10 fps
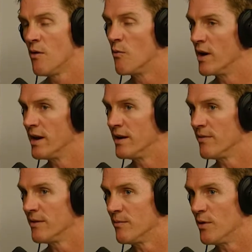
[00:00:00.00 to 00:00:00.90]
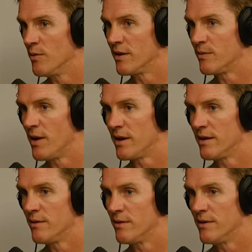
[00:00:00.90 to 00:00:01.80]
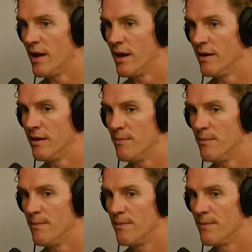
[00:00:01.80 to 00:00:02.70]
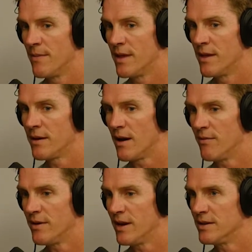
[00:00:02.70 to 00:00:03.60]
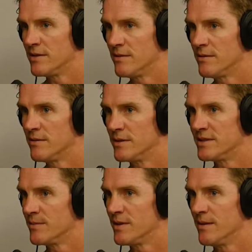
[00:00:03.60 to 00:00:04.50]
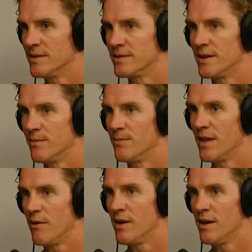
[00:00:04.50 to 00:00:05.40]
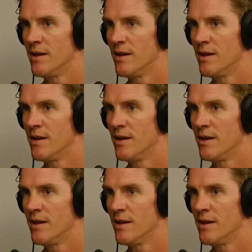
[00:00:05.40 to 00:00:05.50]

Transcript: Way different than what we expected. It was not confrontational, which sometimes those get that way.